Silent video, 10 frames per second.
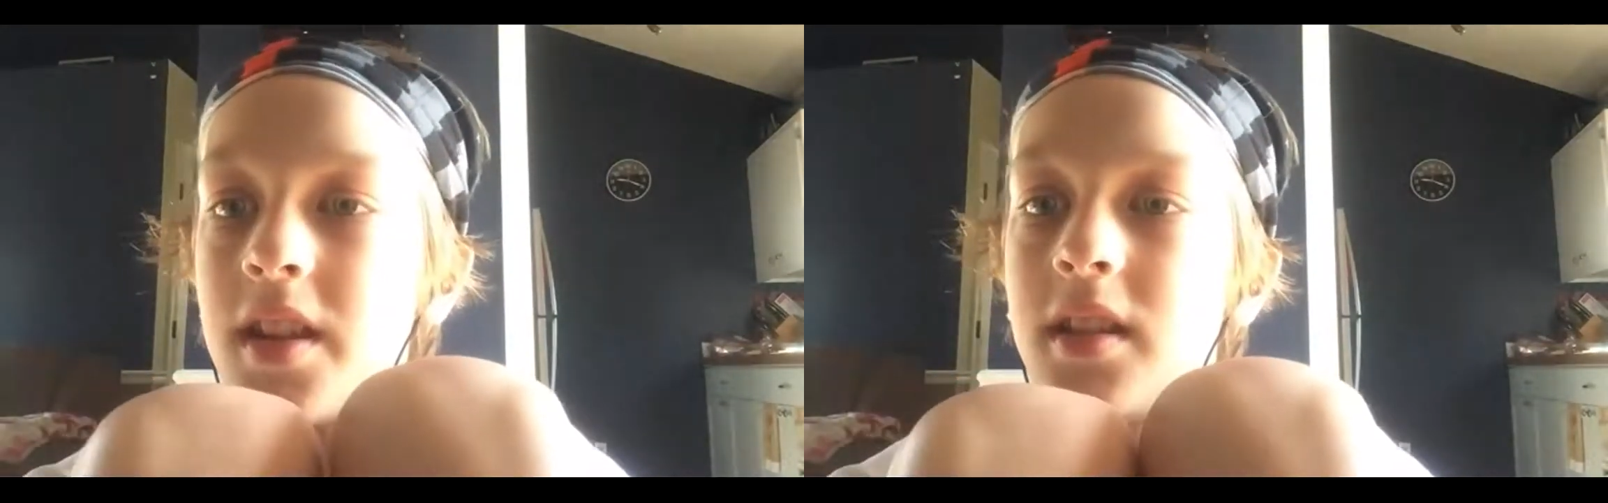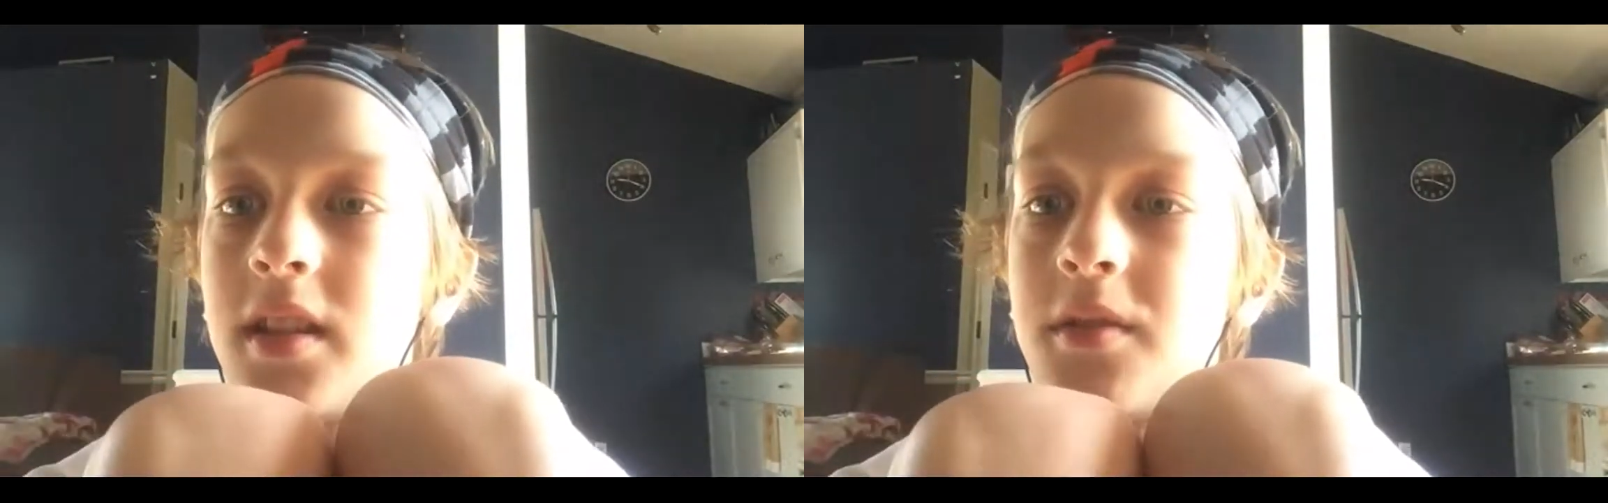
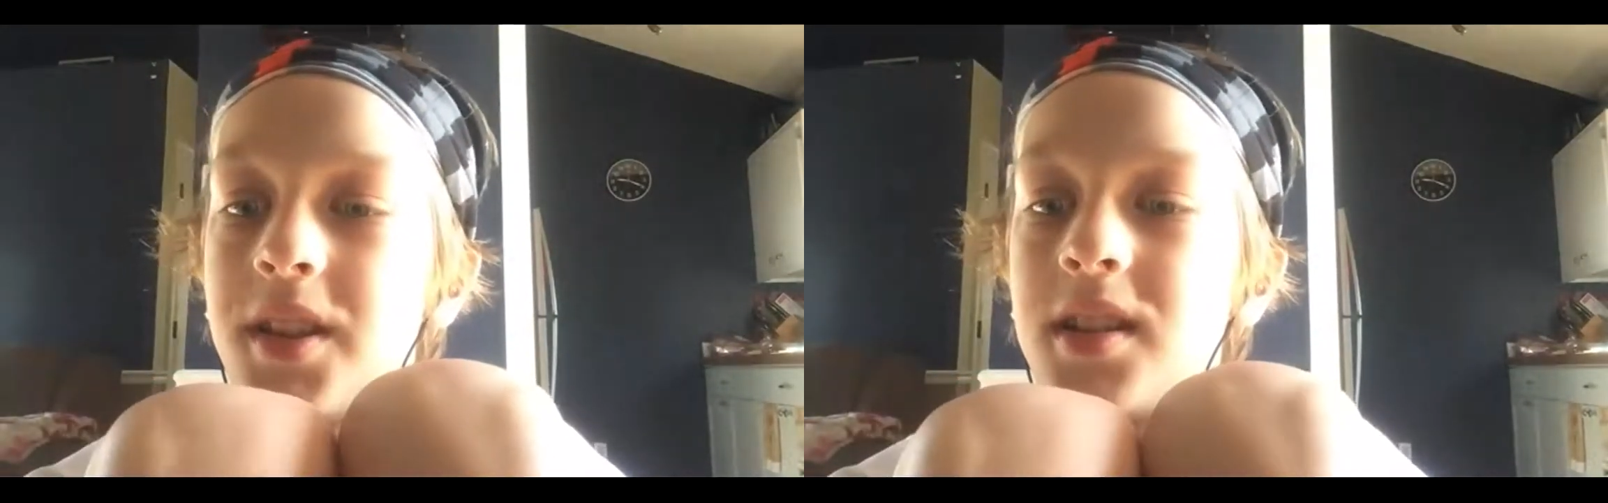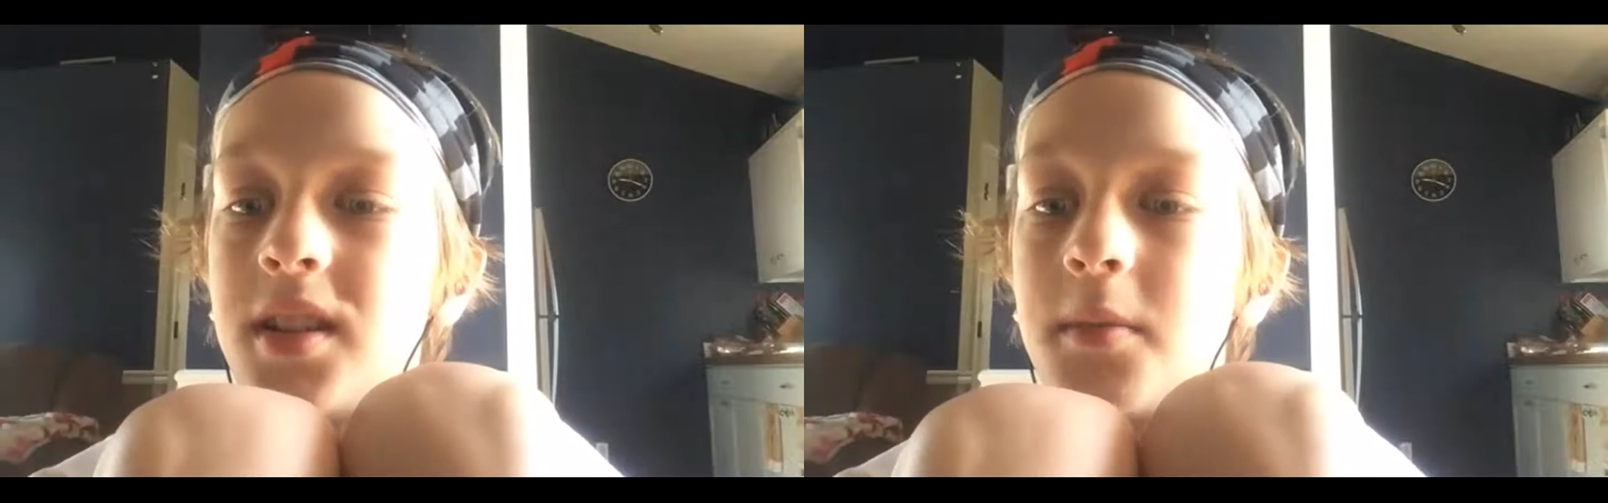The
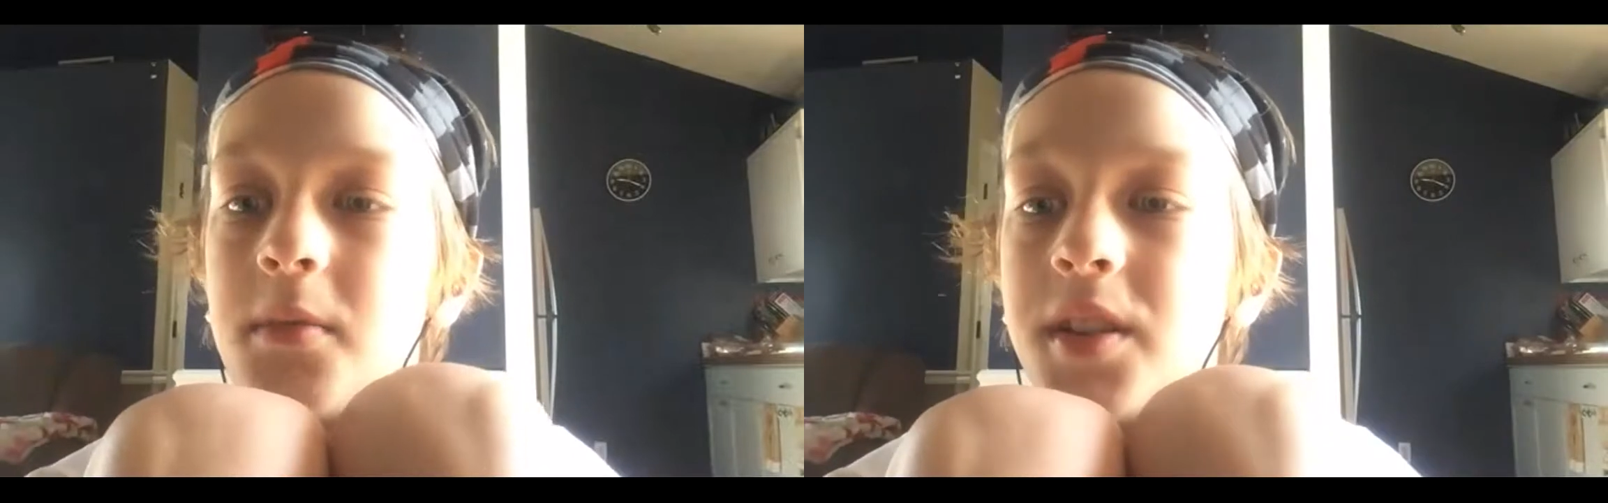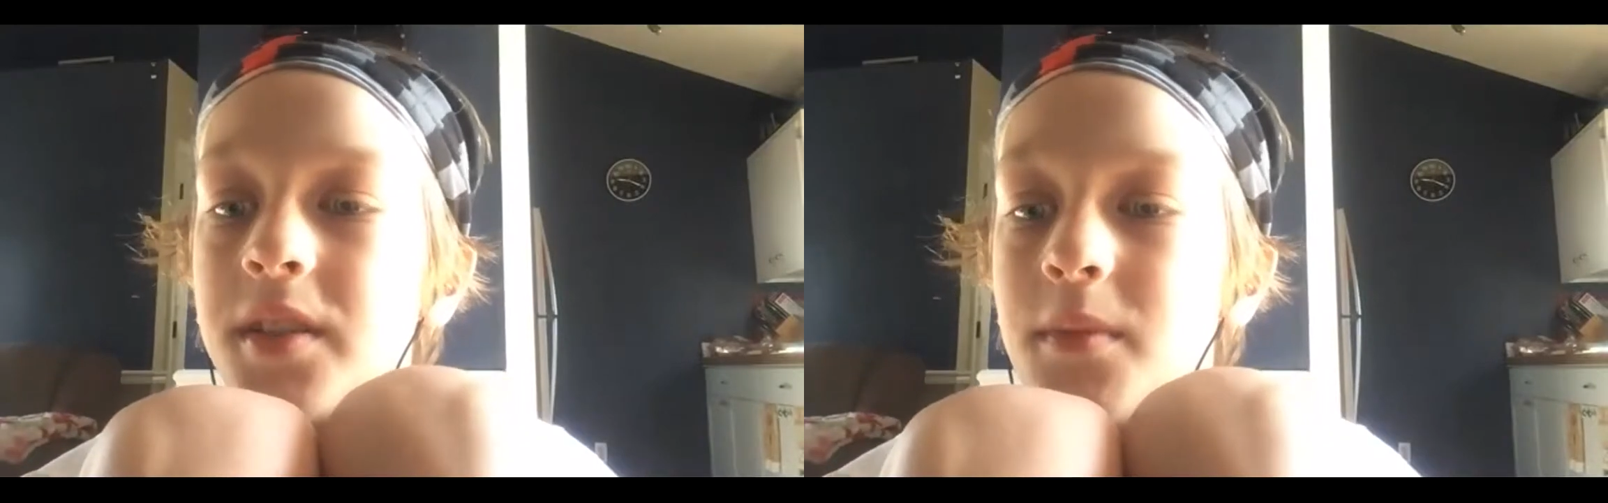winter is
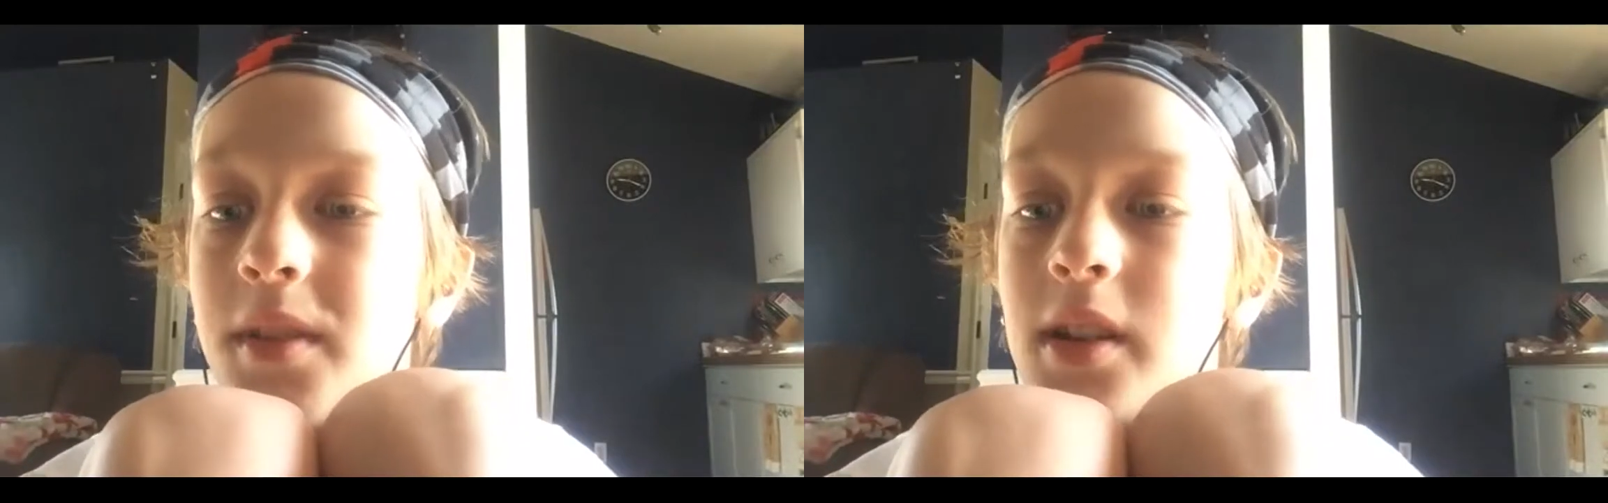mostly where